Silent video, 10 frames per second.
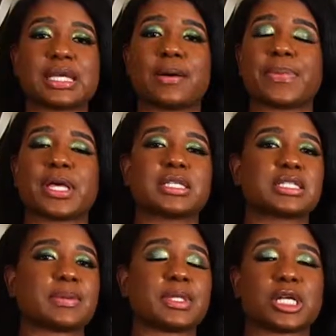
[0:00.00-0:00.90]
up,
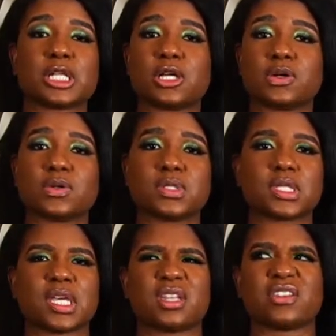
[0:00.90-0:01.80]
some of the clothes,
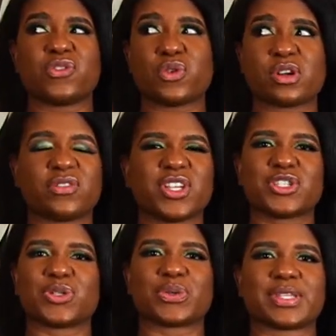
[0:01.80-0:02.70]
and a few
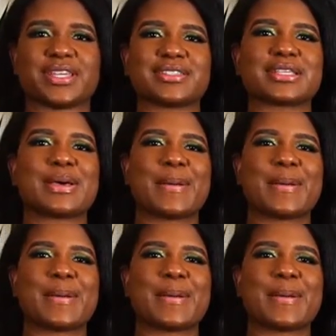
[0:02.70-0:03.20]
unconventional things.